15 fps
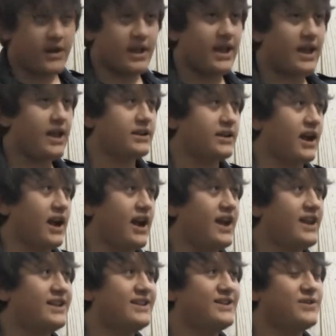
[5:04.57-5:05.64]
and I
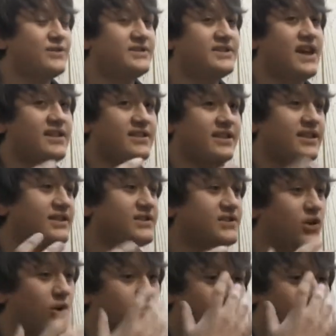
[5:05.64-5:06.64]
used that thing so